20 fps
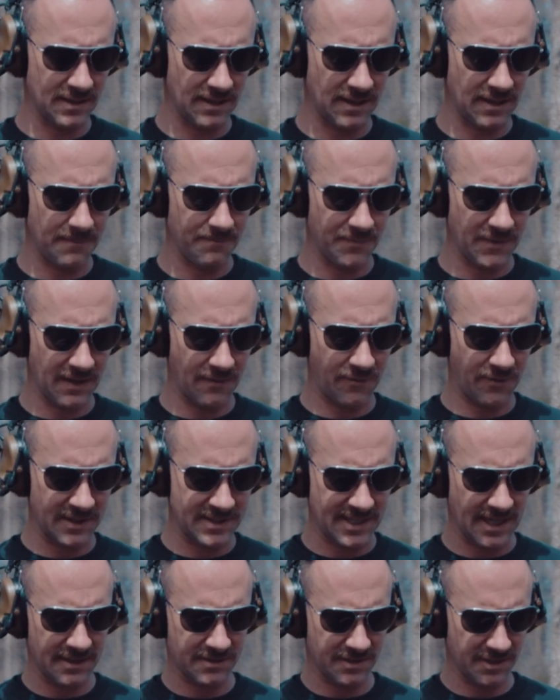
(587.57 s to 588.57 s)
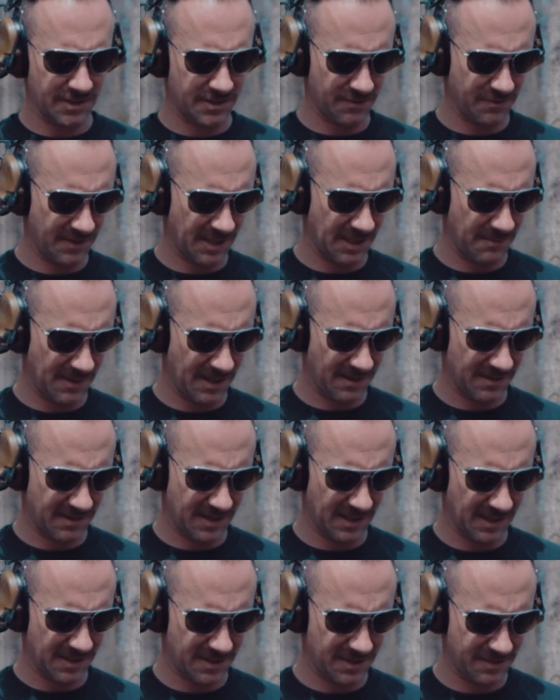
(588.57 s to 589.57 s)
actually trinium. I don't
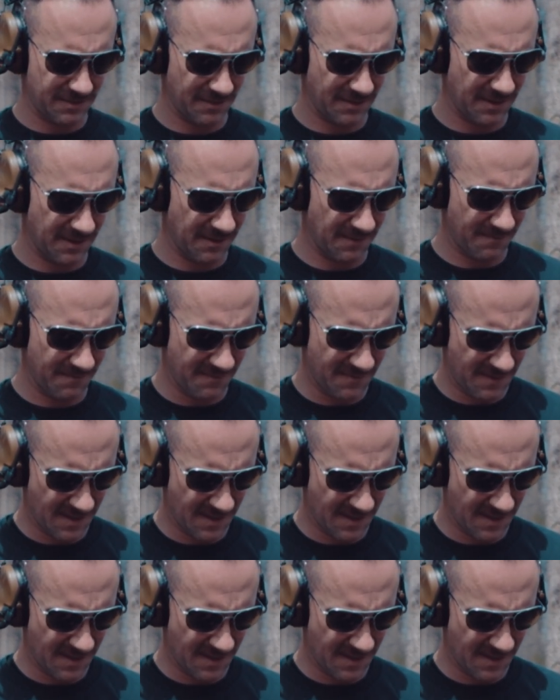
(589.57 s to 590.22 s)
think it's trinium.